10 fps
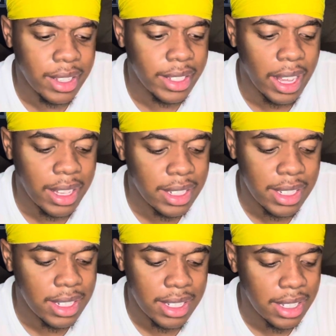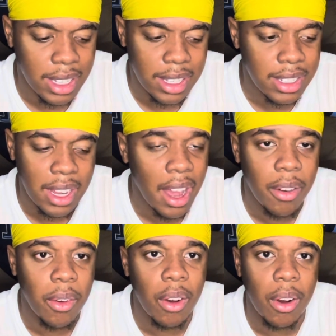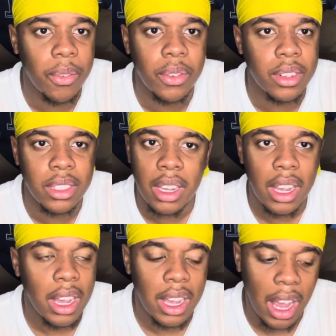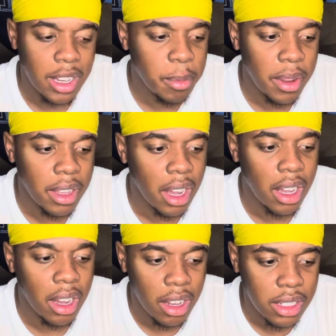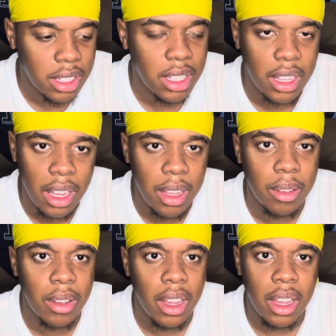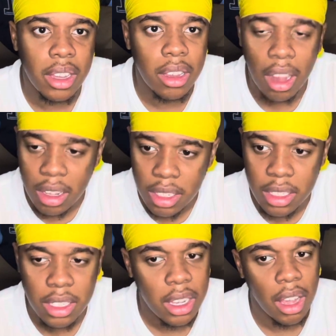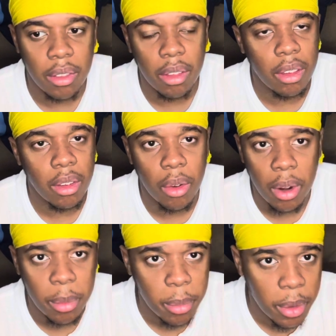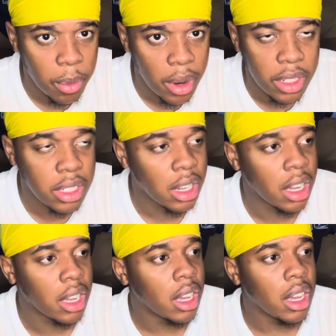And this half-court offense has been a constant thing. Giannis had to carry a mid-range shot.